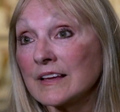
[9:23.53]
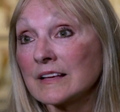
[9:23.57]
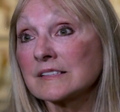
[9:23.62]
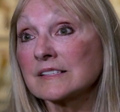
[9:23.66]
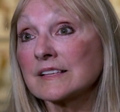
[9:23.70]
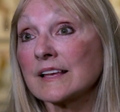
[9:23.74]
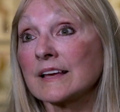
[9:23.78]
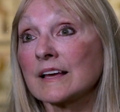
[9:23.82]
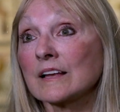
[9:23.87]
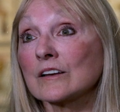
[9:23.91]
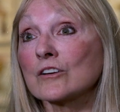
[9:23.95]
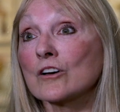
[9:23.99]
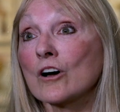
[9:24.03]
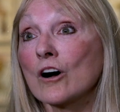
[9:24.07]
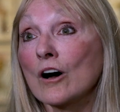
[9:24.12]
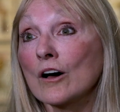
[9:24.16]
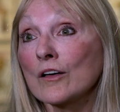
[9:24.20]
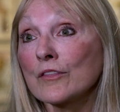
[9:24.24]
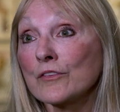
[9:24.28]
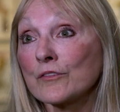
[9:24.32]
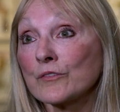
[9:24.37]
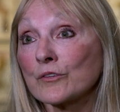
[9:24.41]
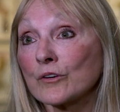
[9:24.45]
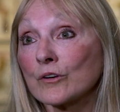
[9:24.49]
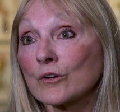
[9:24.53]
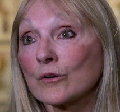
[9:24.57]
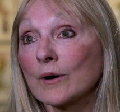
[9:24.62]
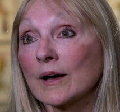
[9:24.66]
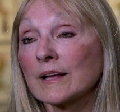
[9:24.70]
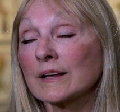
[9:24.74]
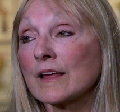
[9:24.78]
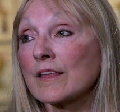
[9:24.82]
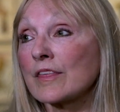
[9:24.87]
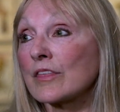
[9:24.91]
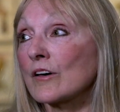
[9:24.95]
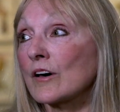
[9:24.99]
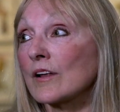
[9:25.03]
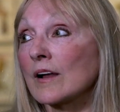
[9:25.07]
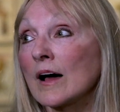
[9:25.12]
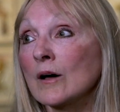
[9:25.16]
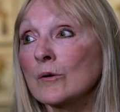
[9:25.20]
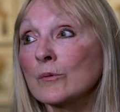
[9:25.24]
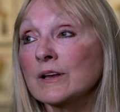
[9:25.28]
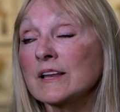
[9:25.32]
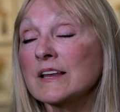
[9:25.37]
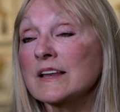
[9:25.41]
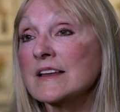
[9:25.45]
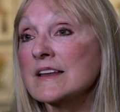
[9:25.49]
things they had gone through, and I thought, I
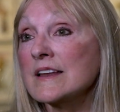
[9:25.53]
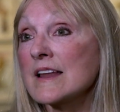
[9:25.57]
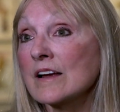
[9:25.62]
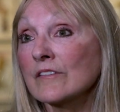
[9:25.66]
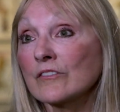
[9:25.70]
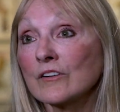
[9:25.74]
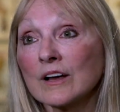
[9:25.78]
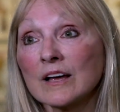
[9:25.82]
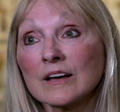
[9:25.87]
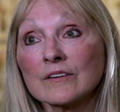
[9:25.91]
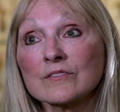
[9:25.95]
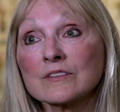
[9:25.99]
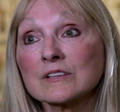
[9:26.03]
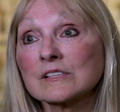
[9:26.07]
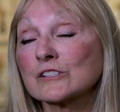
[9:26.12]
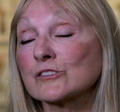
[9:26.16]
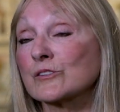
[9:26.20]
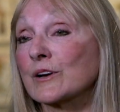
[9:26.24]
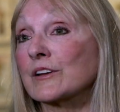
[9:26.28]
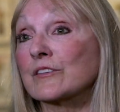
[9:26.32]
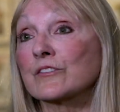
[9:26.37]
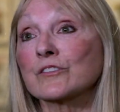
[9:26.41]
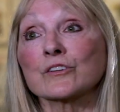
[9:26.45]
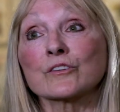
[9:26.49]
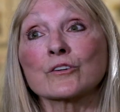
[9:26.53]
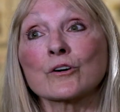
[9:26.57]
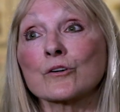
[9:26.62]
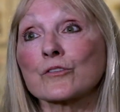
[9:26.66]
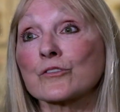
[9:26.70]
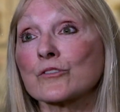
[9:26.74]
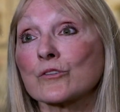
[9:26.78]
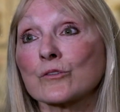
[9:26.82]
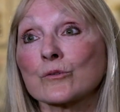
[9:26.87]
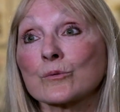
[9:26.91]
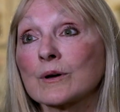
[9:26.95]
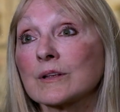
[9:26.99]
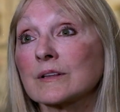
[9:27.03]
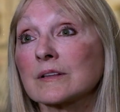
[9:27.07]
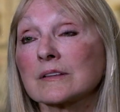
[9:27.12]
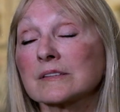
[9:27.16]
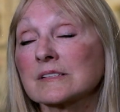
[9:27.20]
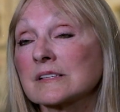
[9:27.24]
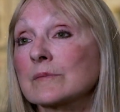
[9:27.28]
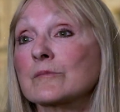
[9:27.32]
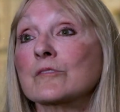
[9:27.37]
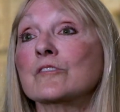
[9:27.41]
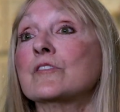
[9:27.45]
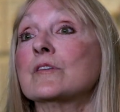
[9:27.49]
would never have the strength to go through what
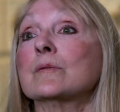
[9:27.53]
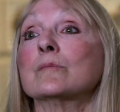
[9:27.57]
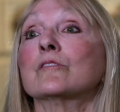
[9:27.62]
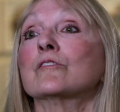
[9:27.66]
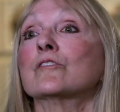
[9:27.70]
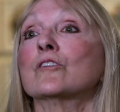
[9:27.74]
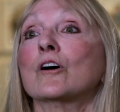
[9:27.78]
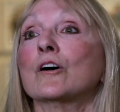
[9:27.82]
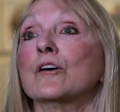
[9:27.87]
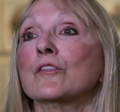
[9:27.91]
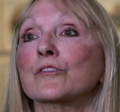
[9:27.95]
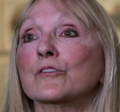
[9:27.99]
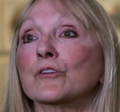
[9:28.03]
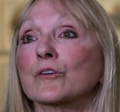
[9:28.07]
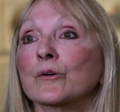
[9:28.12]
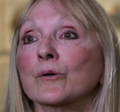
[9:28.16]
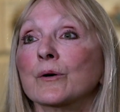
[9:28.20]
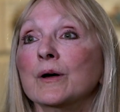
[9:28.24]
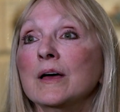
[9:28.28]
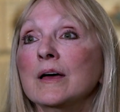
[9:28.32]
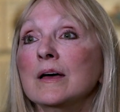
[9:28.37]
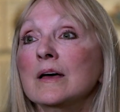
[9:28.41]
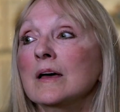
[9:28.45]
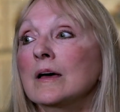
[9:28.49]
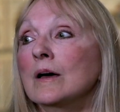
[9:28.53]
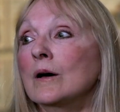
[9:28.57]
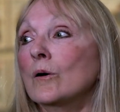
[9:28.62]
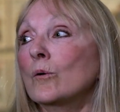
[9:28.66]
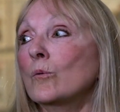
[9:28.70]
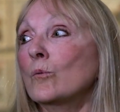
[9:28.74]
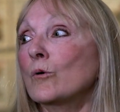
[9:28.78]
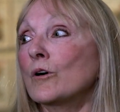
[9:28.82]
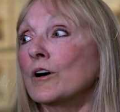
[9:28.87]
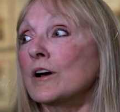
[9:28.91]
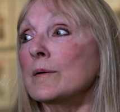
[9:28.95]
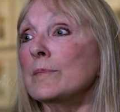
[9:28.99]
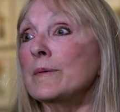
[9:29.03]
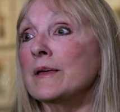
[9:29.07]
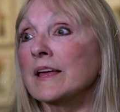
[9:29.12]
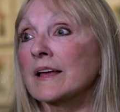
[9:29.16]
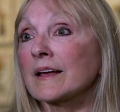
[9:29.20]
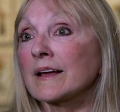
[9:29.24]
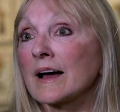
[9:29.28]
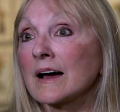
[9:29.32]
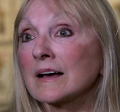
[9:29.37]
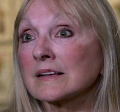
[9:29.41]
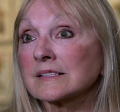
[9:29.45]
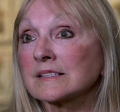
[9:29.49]
some of them have gone through. We're
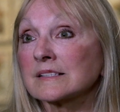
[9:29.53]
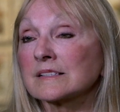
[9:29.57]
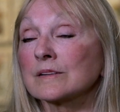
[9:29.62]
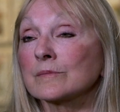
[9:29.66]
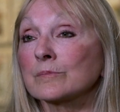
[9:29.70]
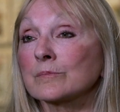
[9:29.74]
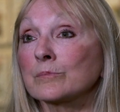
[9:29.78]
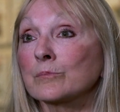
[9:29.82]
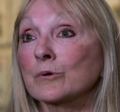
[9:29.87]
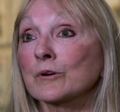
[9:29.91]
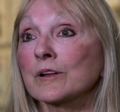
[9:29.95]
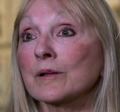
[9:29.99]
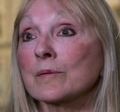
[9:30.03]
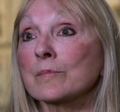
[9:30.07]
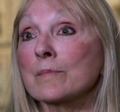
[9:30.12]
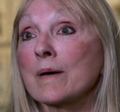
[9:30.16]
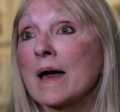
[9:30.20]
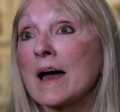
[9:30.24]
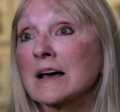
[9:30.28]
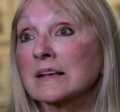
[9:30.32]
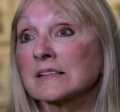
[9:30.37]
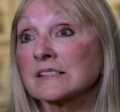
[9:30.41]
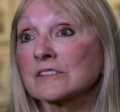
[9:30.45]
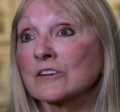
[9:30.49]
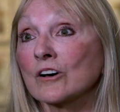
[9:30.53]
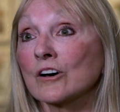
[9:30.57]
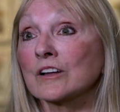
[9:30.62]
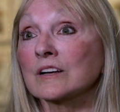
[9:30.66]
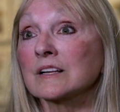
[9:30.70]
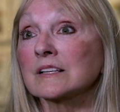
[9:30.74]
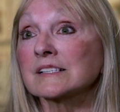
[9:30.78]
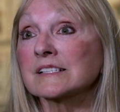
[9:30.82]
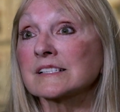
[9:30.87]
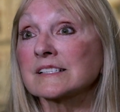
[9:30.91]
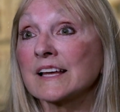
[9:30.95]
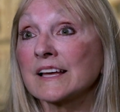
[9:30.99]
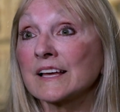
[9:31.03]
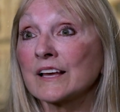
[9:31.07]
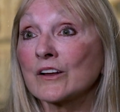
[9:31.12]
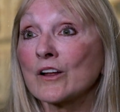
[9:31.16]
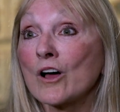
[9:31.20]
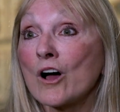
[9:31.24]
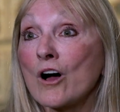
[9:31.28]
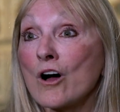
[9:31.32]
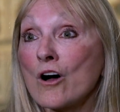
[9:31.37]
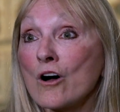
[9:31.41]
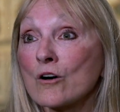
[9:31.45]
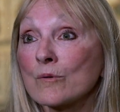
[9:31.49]
being asked to put a mask on and stay at
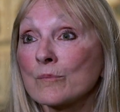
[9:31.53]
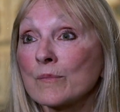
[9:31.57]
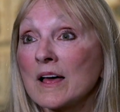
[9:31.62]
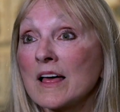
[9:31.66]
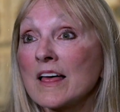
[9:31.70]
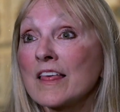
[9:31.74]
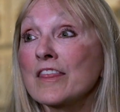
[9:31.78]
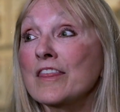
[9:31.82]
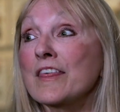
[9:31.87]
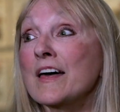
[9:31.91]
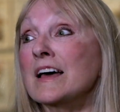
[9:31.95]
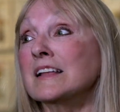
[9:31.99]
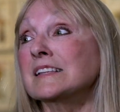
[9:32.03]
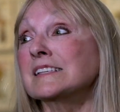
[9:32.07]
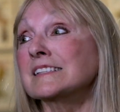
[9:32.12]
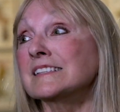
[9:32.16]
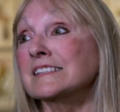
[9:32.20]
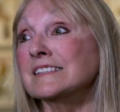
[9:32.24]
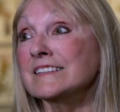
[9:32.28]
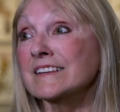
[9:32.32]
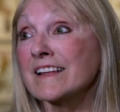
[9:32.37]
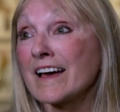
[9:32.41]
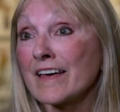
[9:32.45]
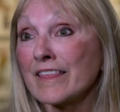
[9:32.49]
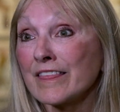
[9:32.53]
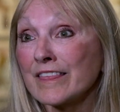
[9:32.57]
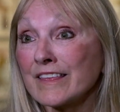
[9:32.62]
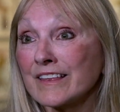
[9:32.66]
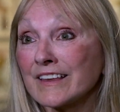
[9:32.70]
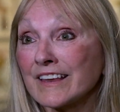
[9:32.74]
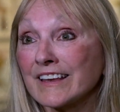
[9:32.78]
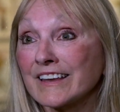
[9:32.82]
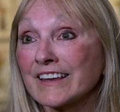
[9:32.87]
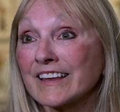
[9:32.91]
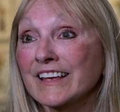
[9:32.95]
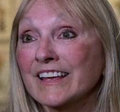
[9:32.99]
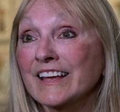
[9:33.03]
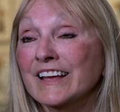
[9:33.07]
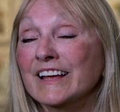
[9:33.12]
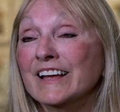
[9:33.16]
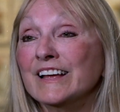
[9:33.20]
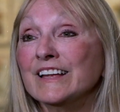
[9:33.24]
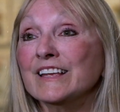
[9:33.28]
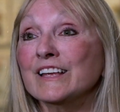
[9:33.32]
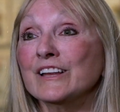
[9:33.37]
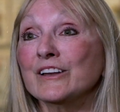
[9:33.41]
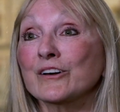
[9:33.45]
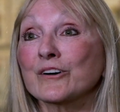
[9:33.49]
home. That's nothing,
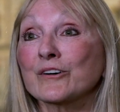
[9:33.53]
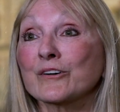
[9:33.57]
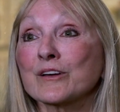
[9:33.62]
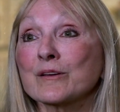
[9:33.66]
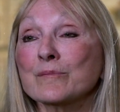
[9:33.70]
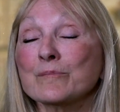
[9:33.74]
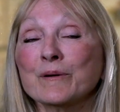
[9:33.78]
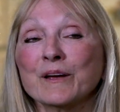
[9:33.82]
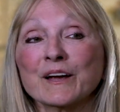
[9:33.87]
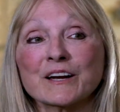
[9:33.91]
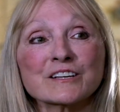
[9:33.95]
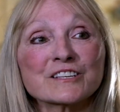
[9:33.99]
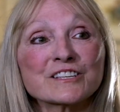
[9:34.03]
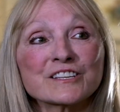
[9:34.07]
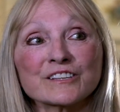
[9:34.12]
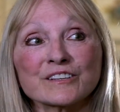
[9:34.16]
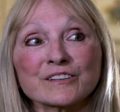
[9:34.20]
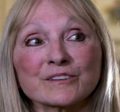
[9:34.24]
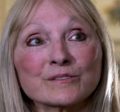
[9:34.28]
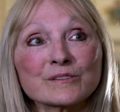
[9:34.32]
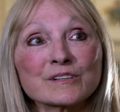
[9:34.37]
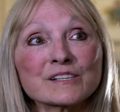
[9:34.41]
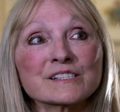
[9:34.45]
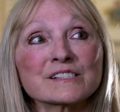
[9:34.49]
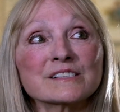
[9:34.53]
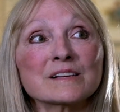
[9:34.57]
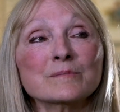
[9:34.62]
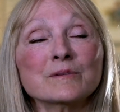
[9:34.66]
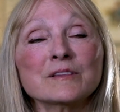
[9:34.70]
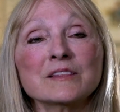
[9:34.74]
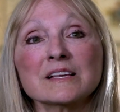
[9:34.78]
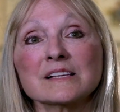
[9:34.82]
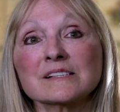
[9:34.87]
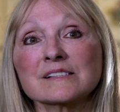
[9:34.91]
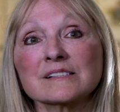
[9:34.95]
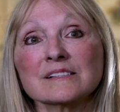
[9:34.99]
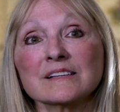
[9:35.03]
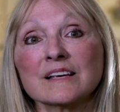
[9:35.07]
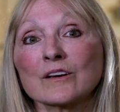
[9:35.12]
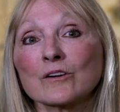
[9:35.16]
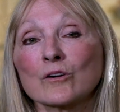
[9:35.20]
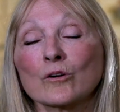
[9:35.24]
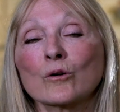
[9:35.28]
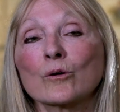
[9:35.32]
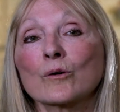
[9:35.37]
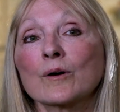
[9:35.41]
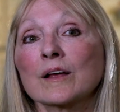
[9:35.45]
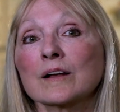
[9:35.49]
you know, compared to some of these
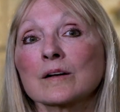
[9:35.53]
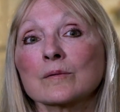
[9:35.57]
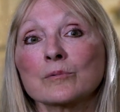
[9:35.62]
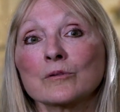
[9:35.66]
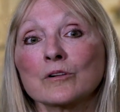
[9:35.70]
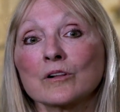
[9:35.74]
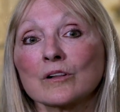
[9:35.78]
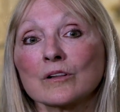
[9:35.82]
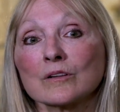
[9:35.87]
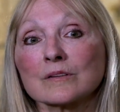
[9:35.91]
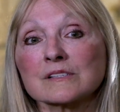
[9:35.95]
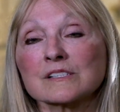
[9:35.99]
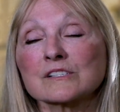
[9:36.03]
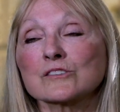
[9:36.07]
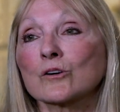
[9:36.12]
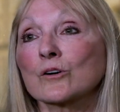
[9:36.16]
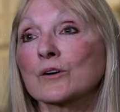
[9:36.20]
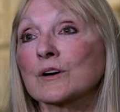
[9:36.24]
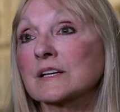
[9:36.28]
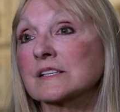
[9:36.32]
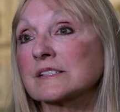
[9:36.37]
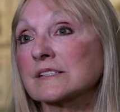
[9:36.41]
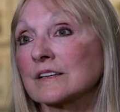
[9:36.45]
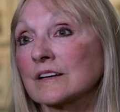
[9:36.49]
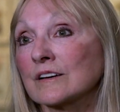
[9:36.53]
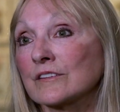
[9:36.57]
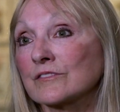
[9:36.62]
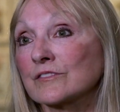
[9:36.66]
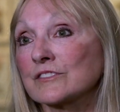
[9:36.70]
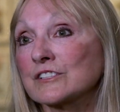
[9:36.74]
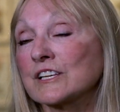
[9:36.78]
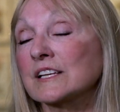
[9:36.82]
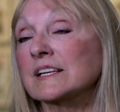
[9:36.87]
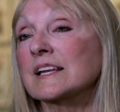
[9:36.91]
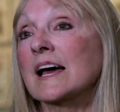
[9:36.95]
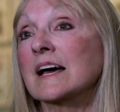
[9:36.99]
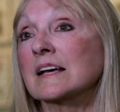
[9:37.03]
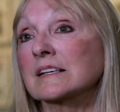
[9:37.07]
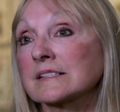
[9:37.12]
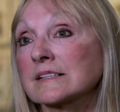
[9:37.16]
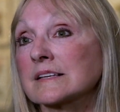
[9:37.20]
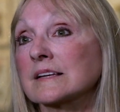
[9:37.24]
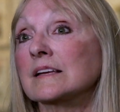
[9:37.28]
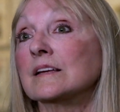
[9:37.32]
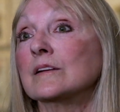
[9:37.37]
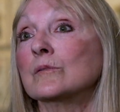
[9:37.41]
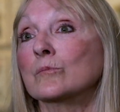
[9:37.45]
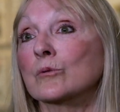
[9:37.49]
incredible stories of
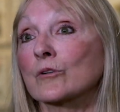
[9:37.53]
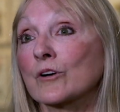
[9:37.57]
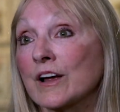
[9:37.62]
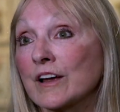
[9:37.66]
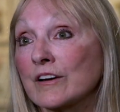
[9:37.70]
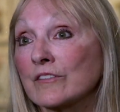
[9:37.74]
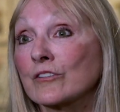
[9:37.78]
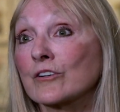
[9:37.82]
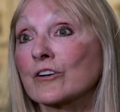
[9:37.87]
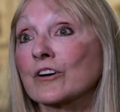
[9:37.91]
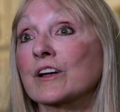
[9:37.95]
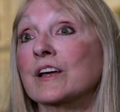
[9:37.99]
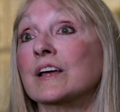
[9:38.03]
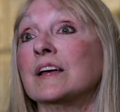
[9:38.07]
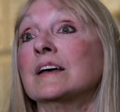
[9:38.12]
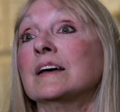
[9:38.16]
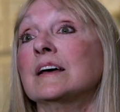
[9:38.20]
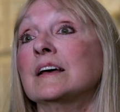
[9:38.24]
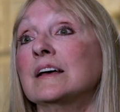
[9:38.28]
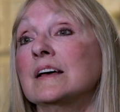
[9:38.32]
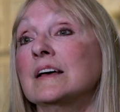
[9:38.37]
tenacity and bravery.